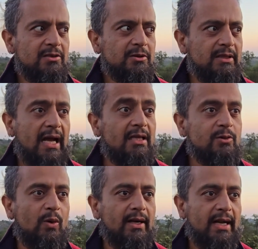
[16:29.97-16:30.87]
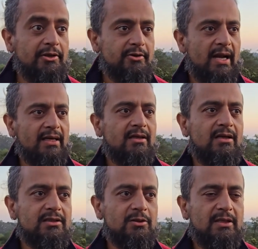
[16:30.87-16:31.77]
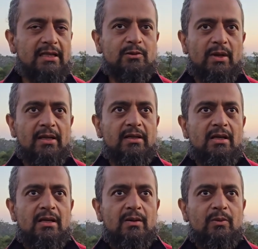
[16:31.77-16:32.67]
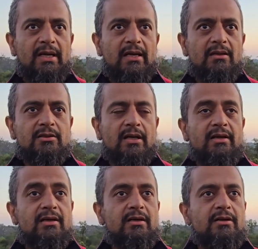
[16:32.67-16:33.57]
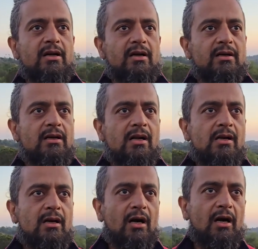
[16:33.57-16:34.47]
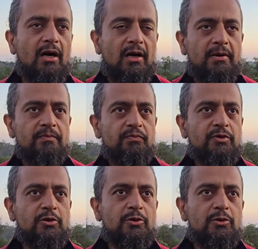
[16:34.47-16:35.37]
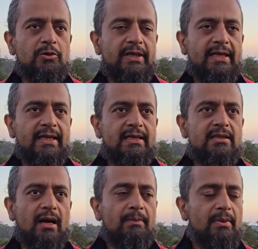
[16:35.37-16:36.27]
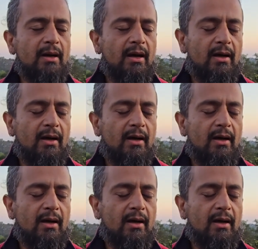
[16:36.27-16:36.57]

So that's what attracts us. So that's why we are surrendered to his humble,